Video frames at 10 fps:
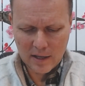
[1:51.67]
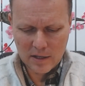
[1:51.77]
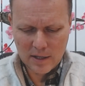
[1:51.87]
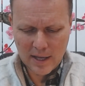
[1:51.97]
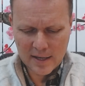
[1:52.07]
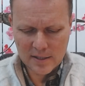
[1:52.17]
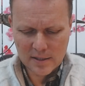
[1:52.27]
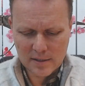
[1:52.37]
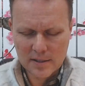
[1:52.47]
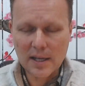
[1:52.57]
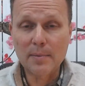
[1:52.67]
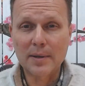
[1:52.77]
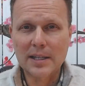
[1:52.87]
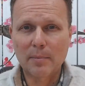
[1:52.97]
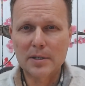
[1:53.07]
Yes,
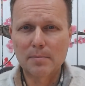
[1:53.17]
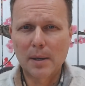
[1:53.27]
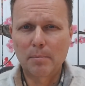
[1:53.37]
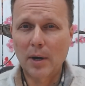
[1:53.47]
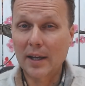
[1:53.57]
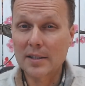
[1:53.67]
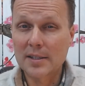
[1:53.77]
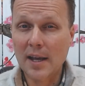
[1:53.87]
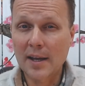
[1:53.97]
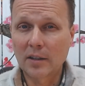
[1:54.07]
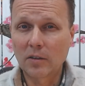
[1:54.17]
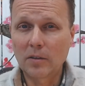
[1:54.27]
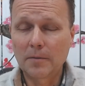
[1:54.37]
sleeping tablets may break a cycle,